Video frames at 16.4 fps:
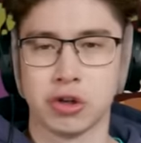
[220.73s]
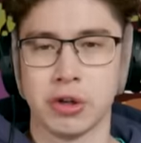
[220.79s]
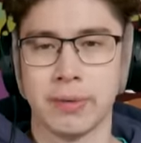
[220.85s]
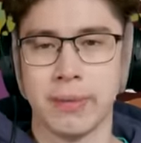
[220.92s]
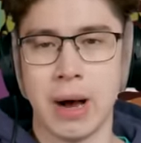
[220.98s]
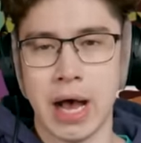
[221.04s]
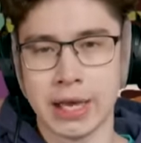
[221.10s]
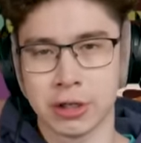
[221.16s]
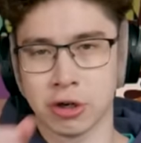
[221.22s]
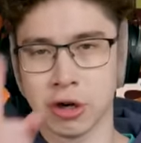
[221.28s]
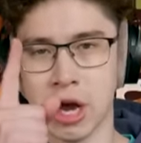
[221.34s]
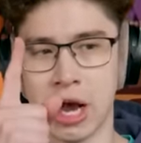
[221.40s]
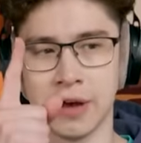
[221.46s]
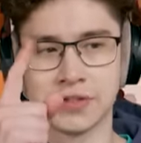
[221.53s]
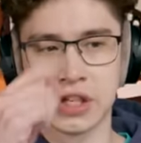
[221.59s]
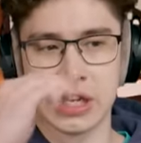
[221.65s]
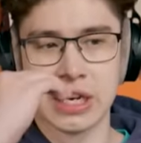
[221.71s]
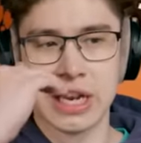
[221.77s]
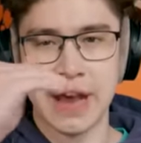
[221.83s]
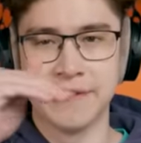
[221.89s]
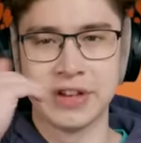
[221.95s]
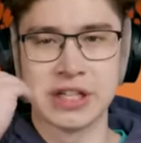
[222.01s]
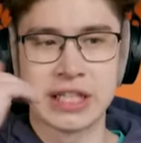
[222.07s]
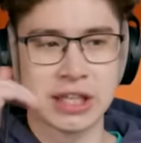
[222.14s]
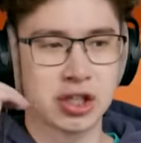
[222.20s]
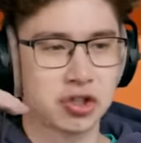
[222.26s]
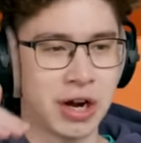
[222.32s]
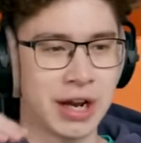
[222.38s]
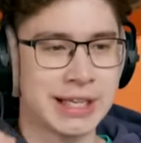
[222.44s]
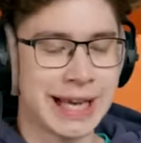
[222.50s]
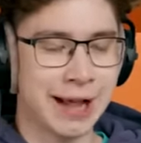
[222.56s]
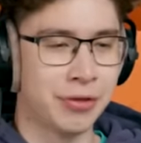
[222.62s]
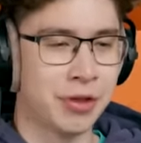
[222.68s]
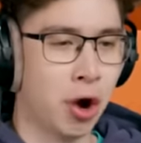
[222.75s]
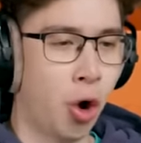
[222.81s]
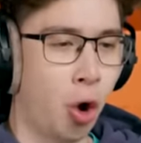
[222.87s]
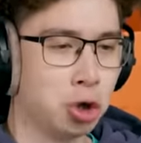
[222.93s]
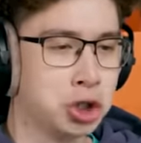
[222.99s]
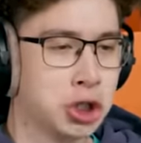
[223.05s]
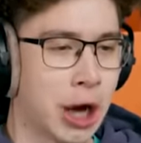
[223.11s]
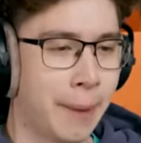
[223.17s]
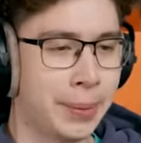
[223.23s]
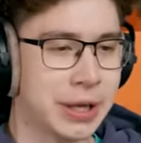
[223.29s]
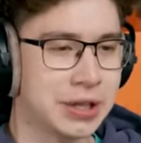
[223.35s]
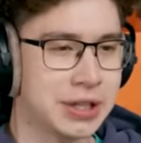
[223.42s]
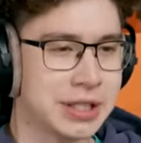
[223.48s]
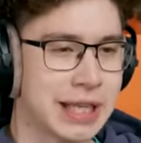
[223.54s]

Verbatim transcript: rule of Minecraft, never dig straight down. They're all jumping in the